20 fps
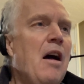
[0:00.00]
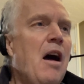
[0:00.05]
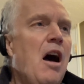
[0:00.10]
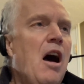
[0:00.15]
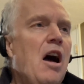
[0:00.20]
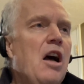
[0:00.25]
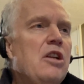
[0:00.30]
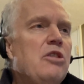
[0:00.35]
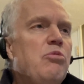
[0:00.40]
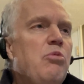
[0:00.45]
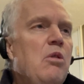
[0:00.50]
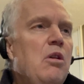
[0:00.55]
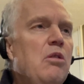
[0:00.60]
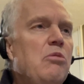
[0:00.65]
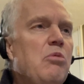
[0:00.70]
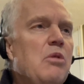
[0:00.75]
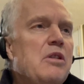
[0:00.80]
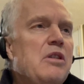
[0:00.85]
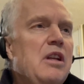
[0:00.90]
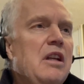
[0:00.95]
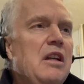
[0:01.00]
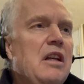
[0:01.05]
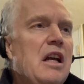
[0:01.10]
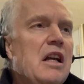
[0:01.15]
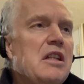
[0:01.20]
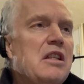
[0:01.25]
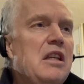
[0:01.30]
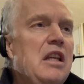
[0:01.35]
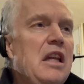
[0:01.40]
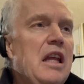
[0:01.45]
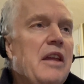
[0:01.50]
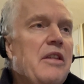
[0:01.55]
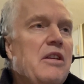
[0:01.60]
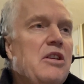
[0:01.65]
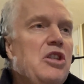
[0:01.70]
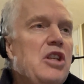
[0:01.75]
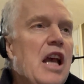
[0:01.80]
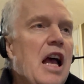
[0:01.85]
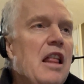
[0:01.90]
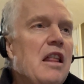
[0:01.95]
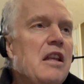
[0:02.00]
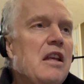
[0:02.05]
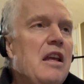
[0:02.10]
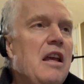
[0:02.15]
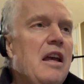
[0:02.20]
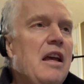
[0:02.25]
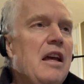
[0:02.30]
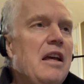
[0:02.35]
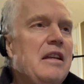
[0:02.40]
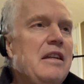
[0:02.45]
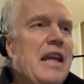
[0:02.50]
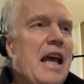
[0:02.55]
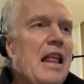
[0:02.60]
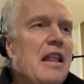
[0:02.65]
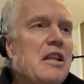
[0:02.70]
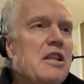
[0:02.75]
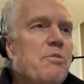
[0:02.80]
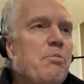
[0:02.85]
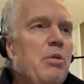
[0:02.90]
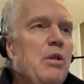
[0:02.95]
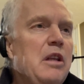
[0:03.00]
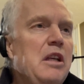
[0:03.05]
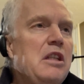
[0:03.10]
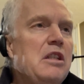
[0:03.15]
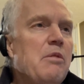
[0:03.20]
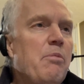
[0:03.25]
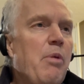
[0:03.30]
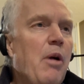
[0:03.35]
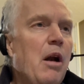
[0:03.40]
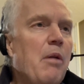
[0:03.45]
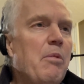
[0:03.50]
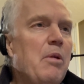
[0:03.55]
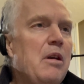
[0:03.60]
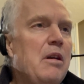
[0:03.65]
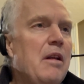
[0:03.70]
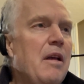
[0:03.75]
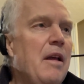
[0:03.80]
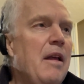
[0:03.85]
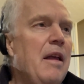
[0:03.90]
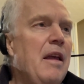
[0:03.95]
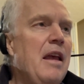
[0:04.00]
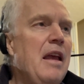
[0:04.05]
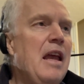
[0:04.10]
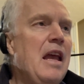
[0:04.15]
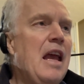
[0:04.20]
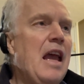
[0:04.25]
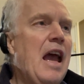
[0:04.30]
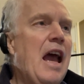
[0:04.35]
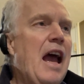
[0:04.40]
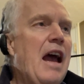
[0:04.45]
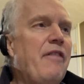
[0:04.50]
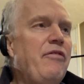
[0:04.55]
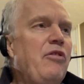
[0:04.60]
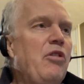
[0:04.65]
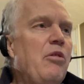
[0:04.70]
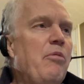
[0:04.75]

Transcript: Oswald was in custody at the Dallas Police Department after